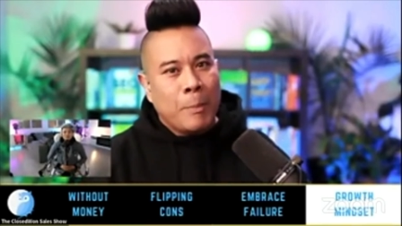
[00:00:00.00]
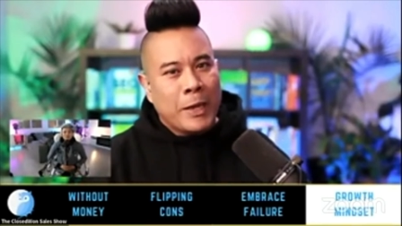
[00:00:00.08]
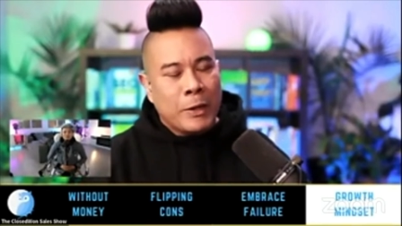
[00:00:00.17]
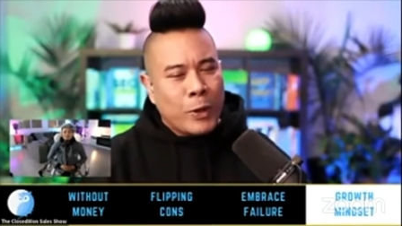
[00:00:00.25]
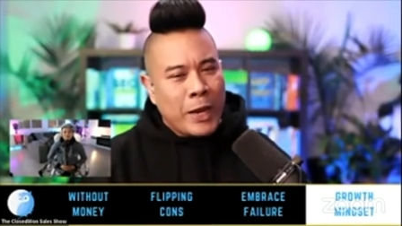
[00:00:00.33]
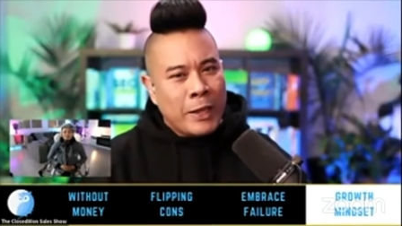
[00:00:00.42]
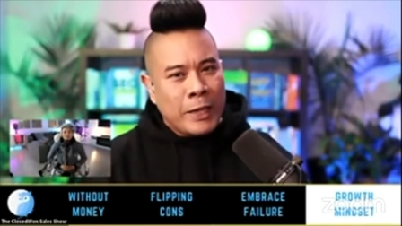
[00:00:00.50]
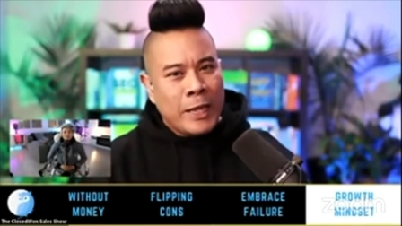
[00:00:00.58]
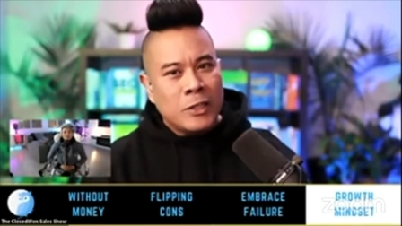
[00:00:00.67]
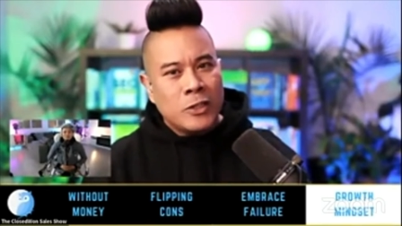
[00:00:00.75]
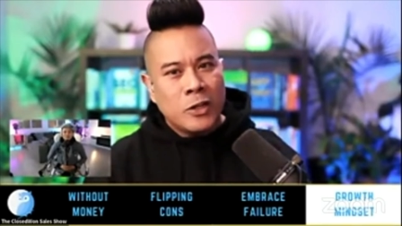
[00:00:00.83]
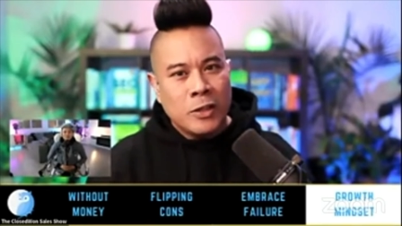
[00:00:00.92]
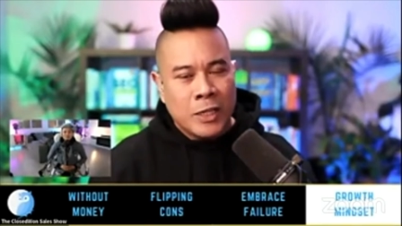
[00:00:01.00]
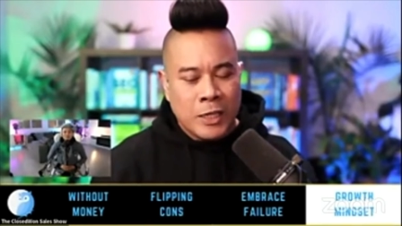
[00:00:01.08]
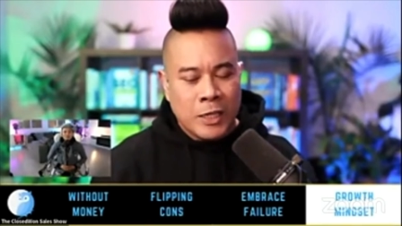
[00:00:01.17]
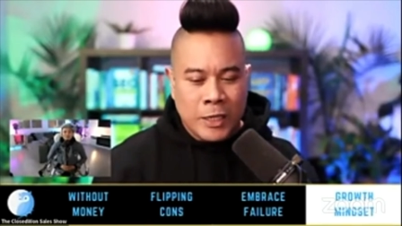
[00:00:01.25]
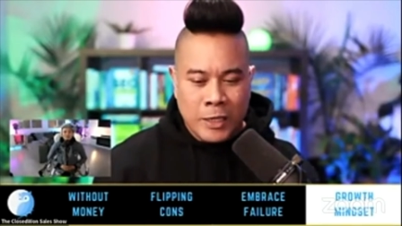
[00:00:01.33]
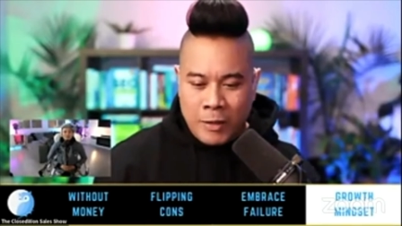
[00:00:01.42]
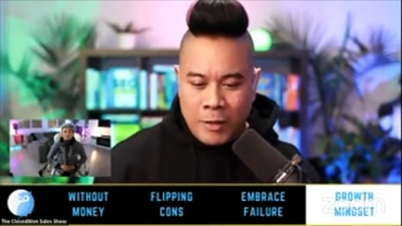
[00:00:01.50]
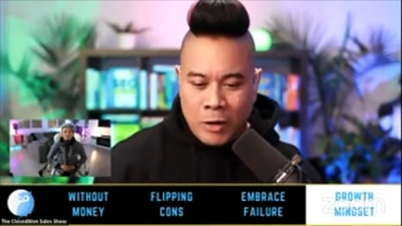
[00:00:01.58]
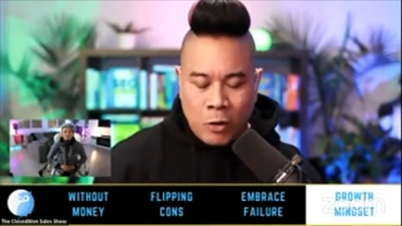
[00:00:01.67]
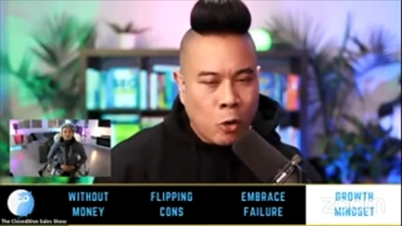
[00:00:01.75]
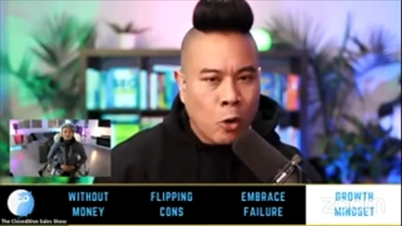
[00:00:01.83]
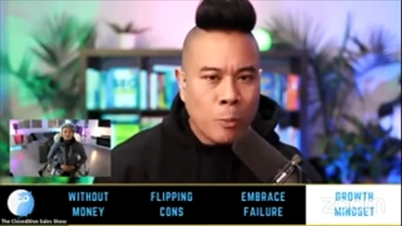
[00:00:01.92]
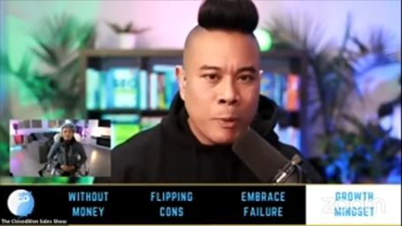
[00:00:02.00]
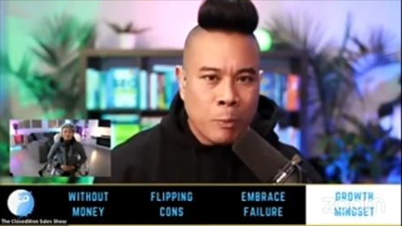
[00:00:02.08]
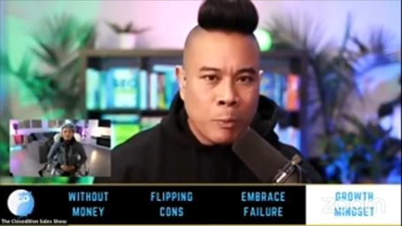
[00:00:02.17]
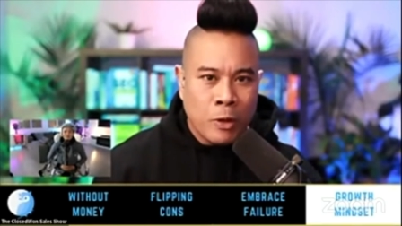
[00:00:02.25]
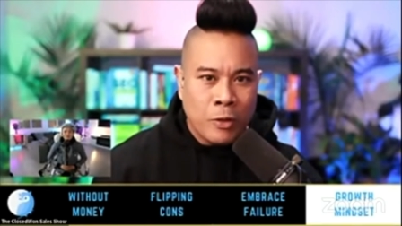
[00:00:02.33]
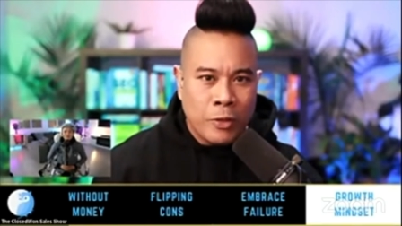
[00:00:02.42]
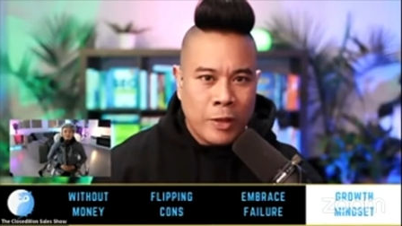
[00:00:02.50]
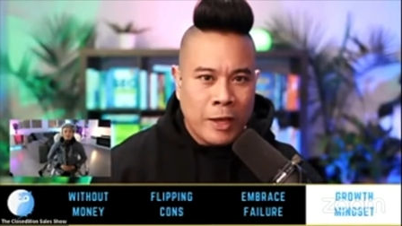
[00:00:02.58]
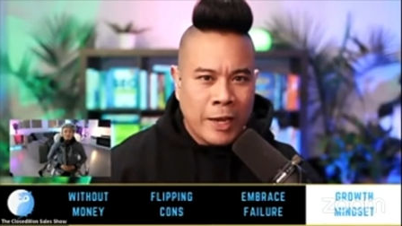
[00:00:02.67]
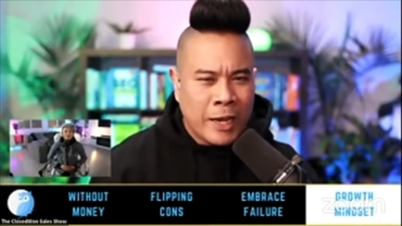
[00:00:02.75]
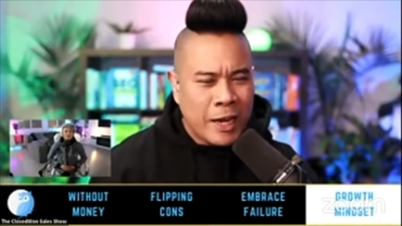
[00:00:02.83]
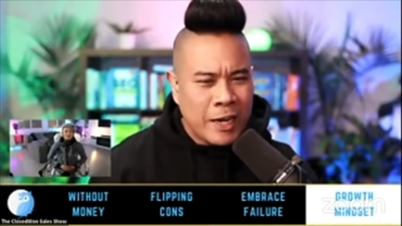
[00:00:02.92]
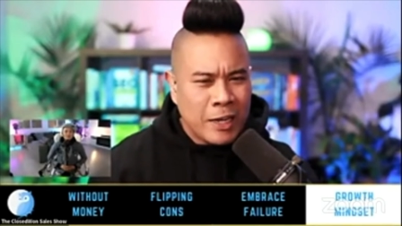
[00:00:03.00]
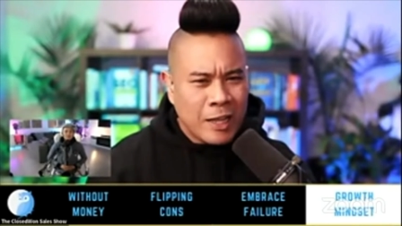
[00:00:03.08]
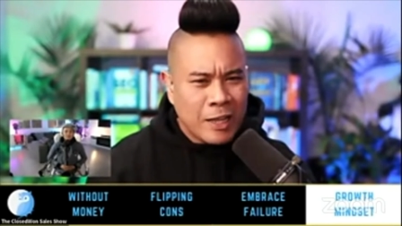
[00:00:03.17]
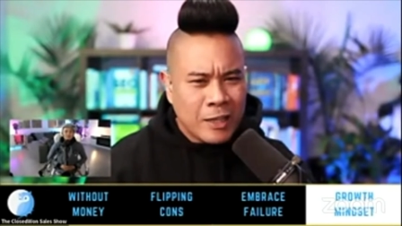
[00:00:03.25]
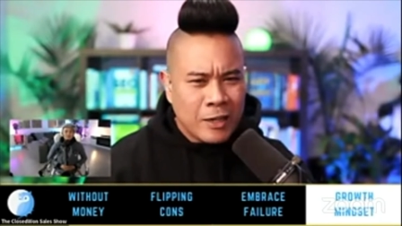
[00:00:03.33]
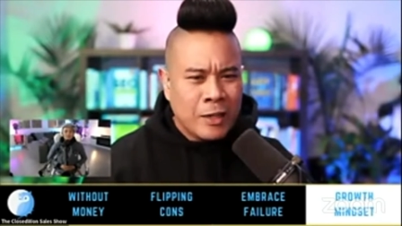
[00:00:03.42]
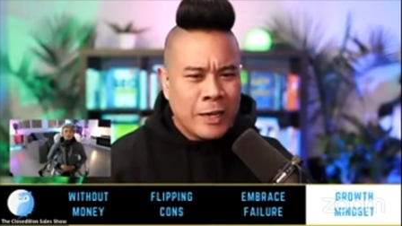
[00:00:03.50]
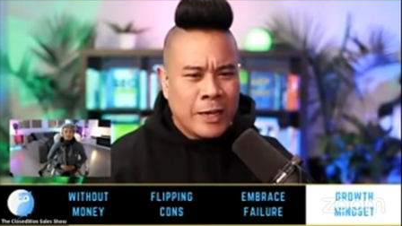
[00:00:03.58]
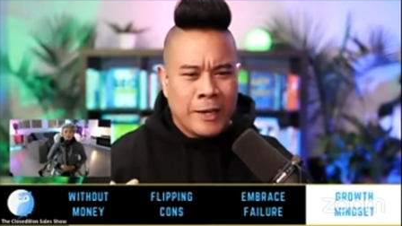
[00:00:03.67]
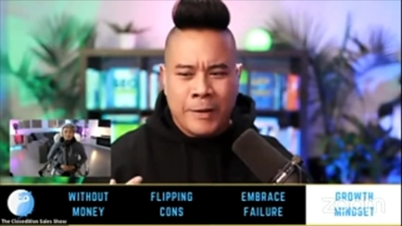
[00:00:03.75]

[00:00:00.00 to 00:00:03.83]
But when I entered the corporate world, I kind of got a little